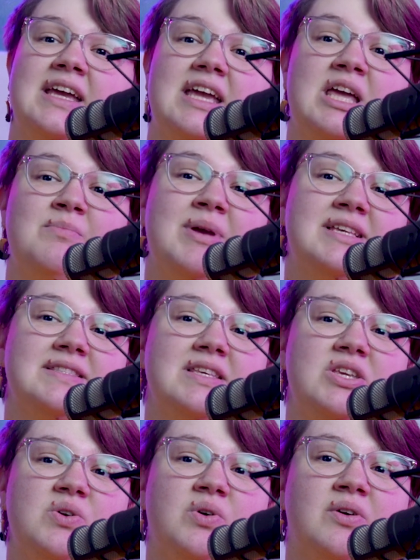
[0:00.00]
It makes
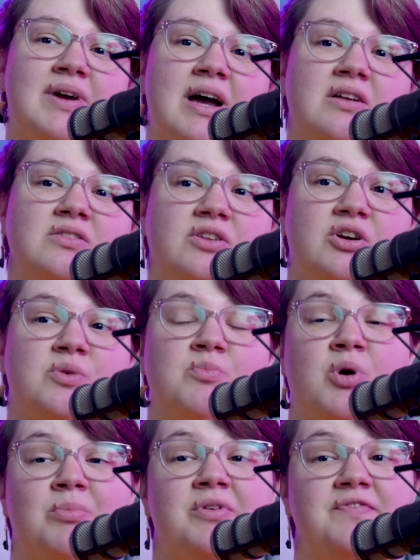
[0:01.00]
the URL look
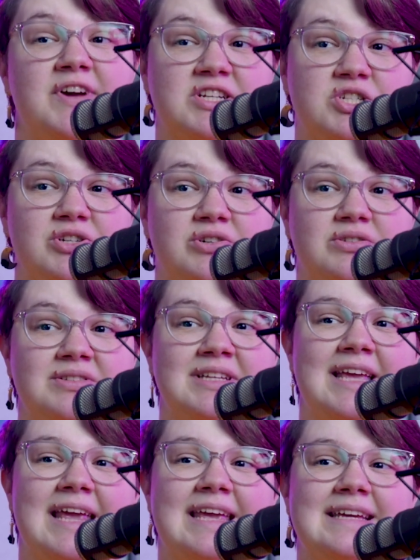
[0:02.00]
more professional
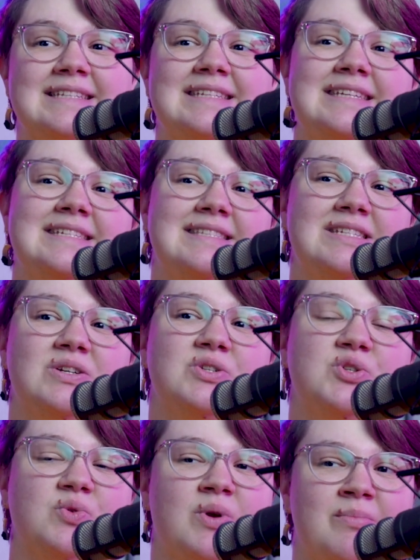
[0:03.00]
and easier
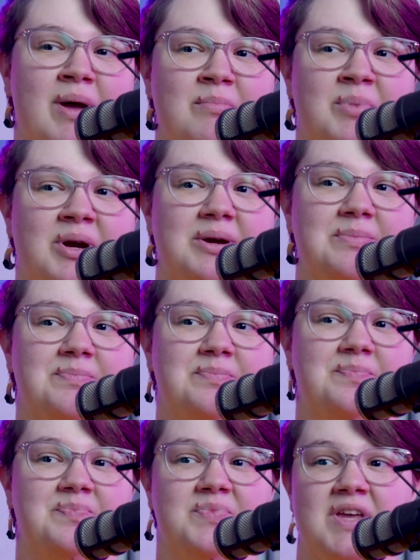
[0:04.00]
to remember.
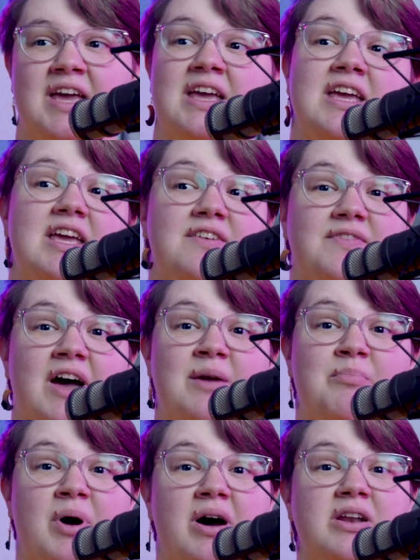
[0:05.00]
If I
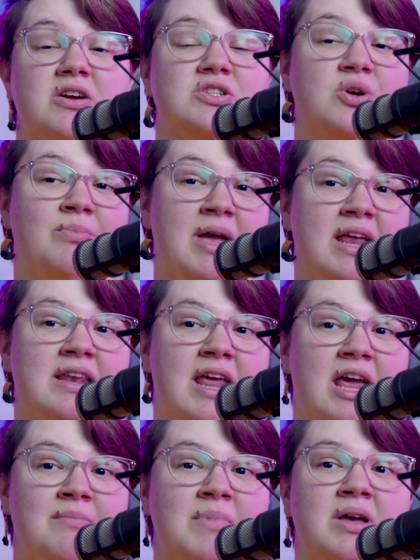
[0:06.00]
bought a domain
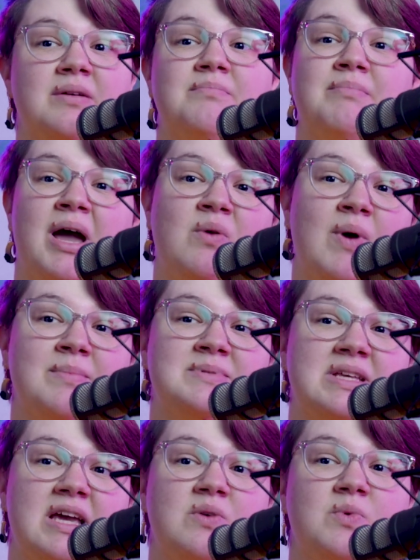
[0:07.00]
name, my
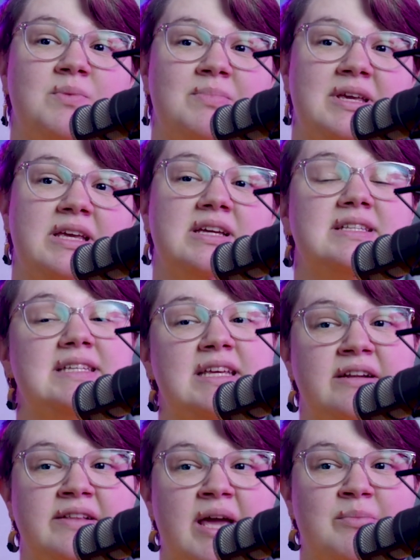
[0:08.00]
website would be
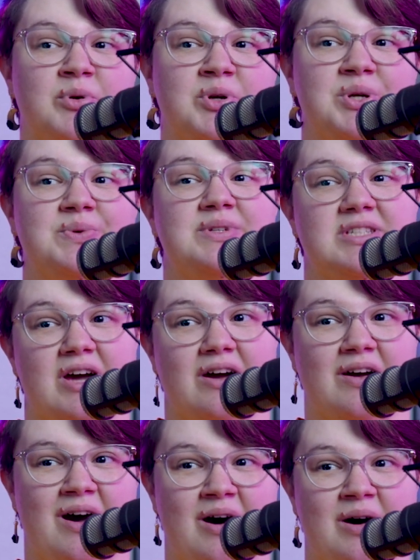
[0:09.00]

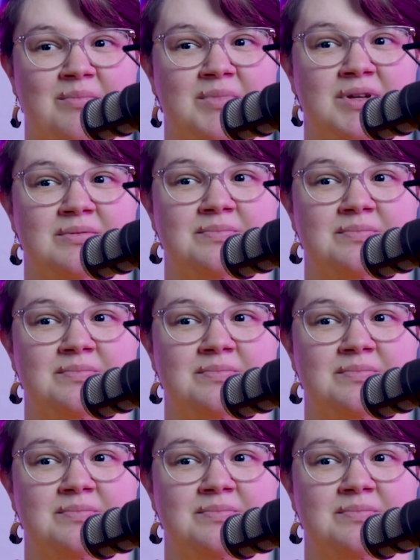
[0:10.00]
tinalamoureux.com.